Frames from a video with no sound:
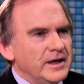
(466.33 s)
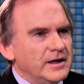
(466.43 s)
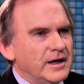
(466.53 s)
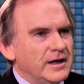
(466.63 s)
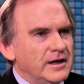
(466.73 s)

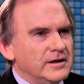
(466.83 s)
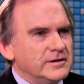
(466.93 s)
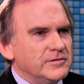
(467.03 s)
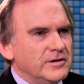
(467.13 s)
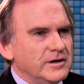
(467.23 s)
uh,
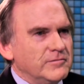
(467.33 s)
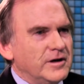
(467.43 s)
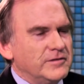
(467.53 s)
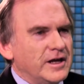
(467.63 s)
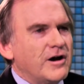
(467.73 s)
to a,
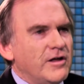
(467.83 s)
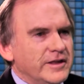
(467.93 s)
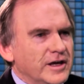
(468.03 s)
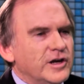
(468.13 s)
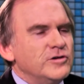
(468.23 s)
what they call
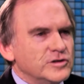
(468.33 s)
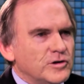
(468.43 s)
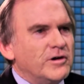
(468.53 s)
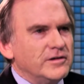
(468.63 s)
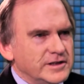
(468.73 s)
the
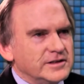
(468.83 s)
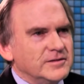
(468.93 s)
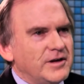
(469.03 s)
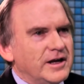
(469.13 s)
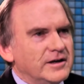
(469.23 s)
accusatorial
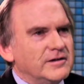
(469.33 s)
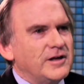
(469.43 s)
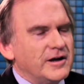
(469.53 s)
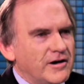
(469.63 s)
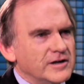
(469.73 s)
system, like
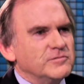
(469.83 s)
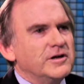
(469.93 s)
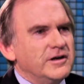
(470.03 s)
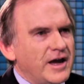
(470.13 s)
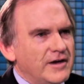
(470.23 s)
like ours, where
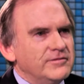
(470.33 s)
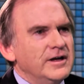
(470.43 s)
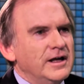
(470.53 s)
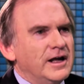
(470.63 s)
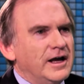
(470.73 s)
you have
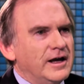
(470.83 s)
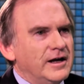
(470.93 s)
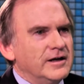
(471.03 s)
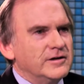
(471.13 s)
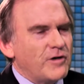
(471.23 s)

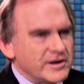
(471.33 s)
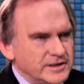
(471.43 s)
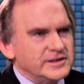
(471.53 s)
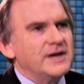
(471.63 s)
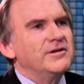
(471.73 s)
uh,
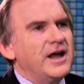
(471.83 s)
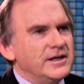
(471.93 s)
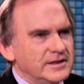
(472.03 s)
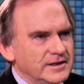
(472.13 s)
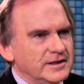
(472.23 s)

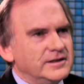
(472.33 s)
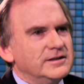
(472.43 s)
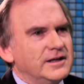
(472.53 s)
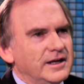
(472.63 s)
cross-examination and, right.